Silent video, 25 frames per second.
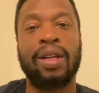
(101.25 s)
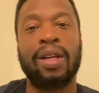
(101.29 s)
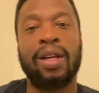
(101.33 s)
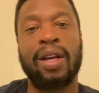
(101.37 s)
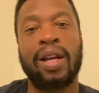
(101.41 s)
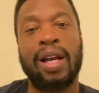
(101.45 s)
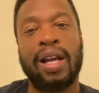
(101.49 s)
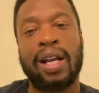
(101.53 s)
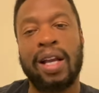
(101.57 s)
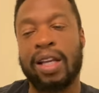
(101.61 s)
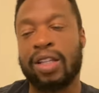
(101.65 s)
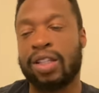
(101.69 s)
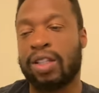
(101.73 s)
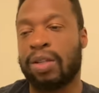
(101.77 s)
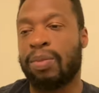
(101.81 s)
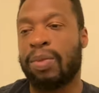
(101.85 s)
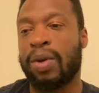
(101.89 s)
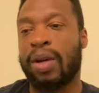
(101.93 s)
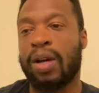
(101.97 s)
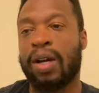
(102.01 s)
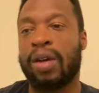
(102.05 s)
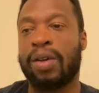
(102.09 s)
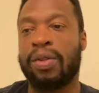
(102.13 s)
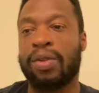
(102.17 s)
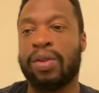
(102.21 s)
I got some
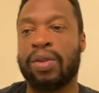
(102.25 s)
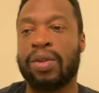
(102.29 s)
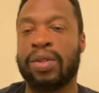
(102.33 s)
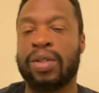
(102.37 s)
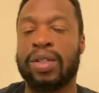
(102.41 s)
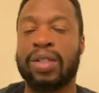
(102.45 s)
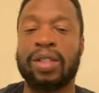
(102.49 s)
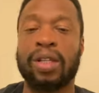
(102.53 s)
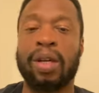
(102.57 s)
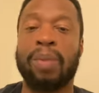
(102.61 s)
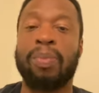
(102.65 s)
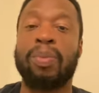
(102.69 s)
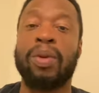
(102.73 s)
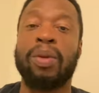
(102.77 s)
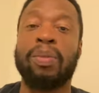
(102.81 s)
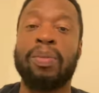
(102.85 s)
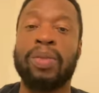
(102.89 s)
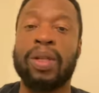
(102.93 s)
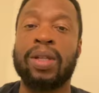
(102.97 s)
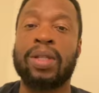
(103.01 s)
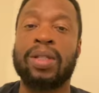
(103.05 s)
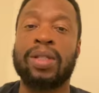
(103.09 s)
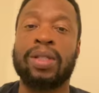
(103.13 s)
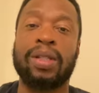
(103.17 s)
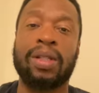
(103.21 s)
other
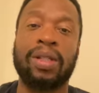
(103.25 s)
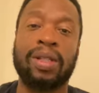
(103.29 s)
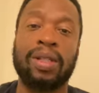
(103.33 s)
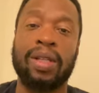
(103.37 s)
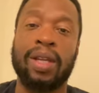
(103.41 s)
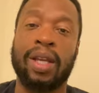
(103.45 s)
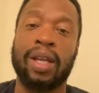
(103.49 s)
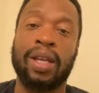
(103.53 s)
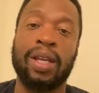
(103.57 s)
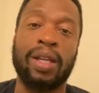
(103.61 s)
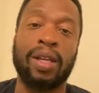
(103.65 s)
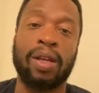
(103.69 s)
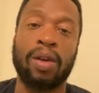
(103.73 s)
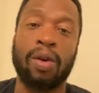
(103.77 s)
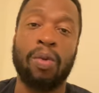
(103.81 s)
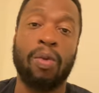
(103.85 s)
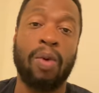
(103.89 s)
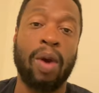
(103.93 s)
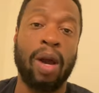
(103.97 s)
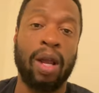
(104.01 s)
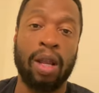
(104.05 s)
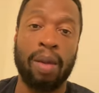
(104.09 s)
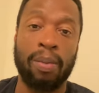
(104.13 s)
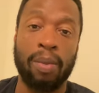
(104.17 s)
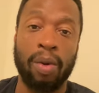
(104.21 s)
supplements to take
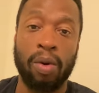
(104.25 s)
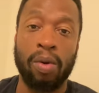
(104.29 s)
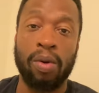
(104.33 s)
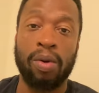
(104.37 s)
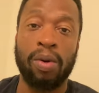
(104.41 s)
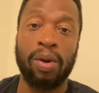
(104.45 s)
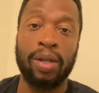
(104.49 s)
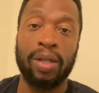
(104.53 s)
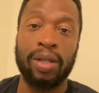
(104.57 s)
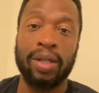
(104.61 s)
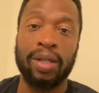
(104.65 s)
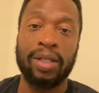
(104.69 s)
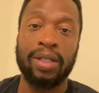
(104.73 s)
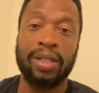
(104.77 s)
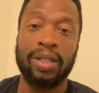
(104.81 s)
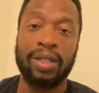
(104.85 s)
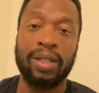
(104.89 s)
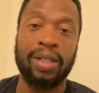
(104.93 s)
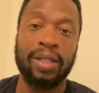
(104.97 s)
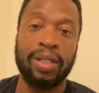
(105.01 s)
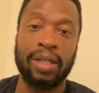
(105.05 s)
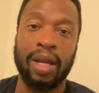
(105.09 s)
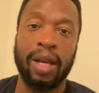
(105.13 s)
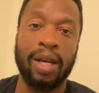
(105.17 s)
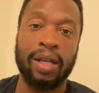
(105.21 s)
while I'm on this
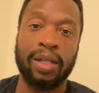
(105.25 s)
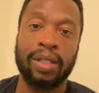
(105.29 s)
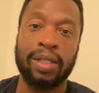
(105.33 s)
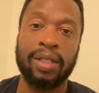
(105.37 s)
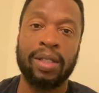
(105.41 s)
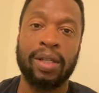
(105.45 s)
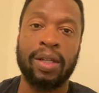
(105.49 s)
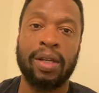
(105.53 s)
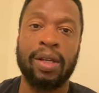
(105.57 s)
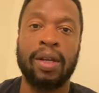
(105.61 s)
detox.